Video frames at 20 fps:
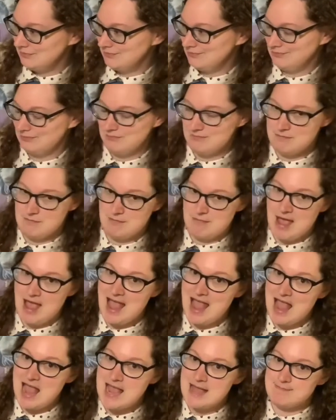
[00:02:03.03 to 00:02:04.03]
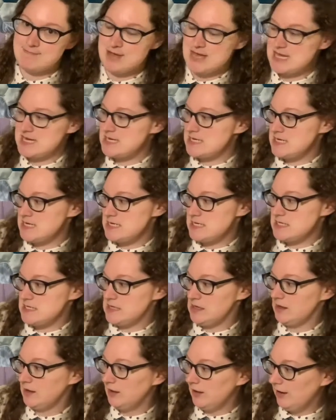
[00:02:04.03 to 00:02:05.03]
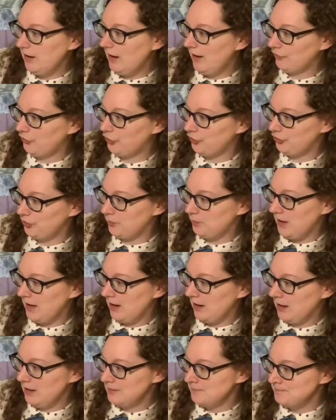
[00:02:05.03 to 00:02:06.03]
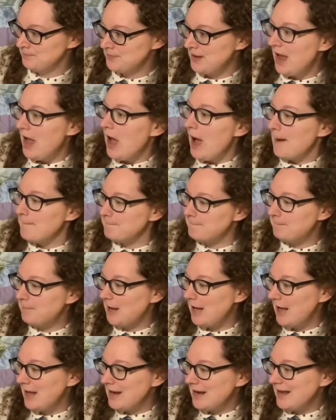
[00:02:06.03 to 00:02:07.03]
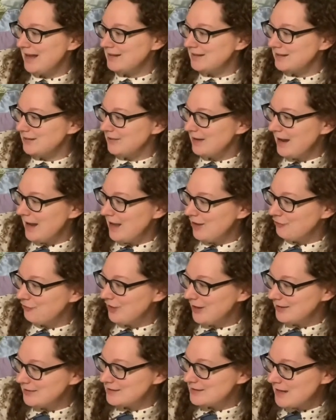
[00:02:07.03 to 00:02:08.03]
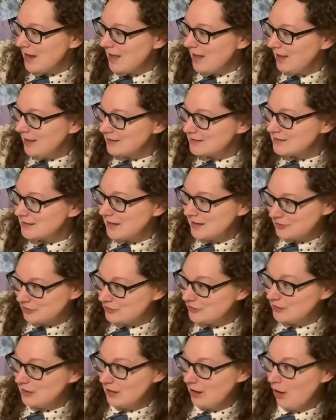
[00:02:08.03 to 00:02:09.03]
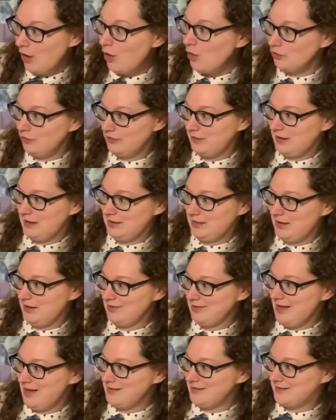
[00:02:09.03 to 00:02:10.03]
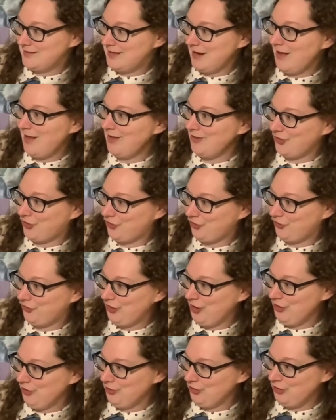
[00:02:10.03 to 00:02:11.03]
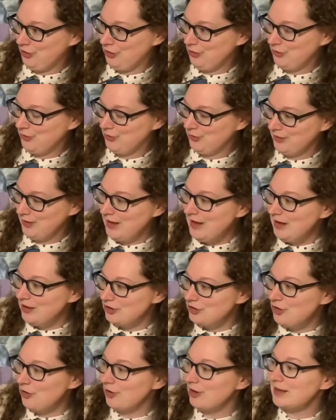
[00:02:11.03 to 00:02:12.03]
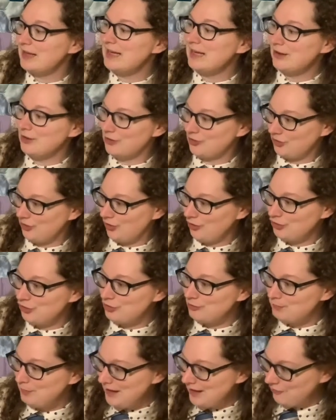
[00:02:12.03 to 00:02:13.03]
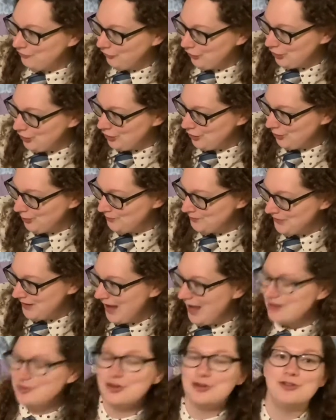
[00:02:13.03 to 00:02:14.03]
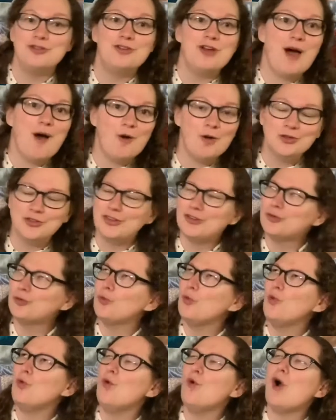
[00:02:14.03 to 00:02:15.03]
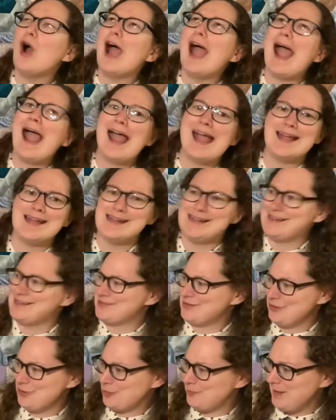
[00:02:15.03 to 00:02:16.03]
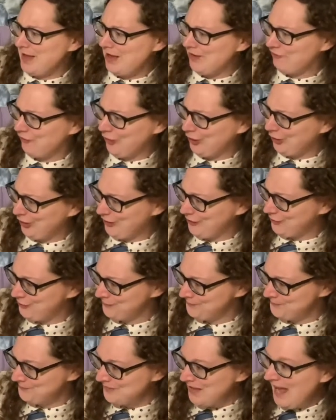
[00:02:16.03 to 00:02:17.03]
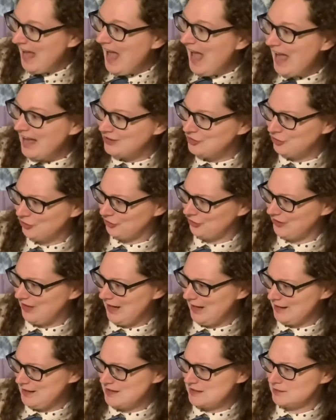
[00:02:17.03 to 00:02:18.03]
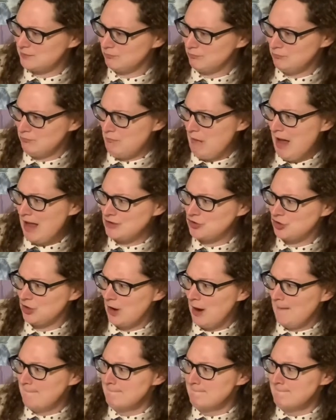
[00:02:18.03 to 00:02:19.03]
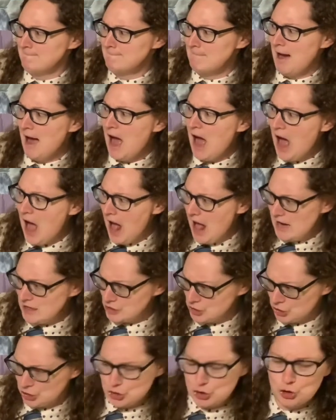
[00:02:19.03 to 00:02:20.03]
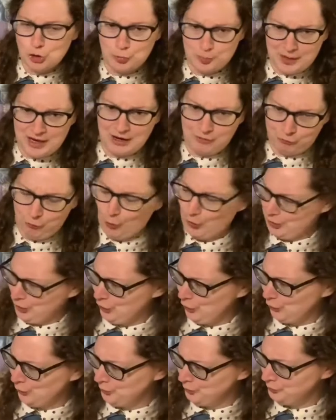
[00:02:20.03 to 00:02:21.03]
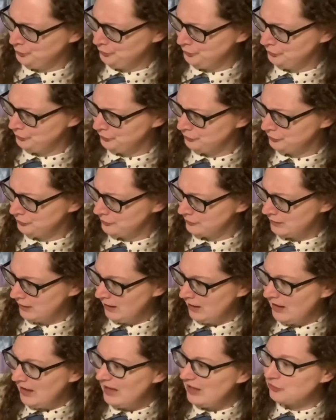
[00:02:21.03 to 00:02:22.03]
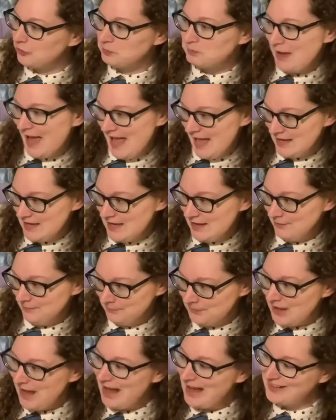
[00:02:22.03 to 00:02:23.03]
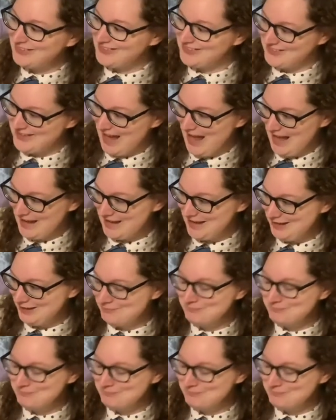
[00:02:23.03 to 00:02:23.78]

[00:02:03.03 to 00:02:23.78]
Maybe, answered the parrot. But it, if it does, it's the only thing that does fit you. Your ears are too big for you, and your nose is way too big for you, and your skin is much, much too big for you. It's baggy and saggy.